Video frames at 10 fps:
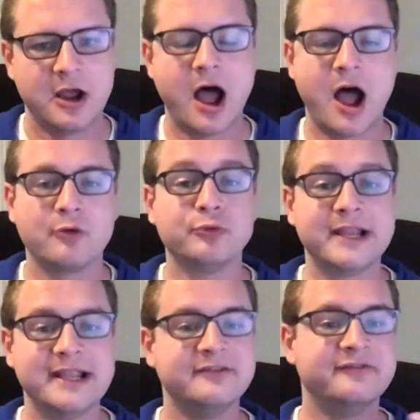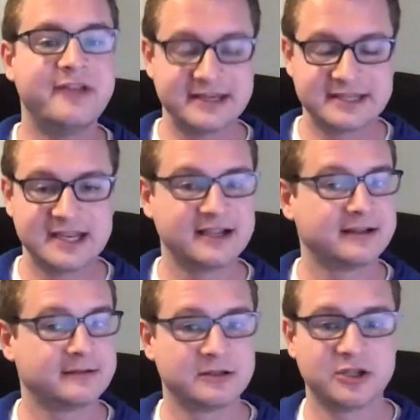
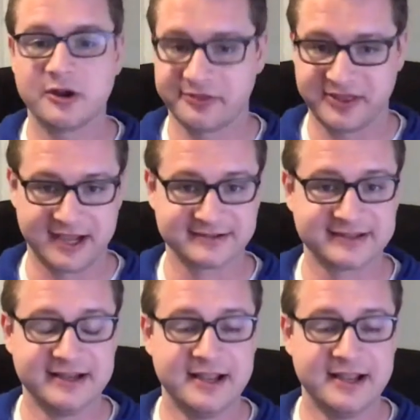reinventing, things,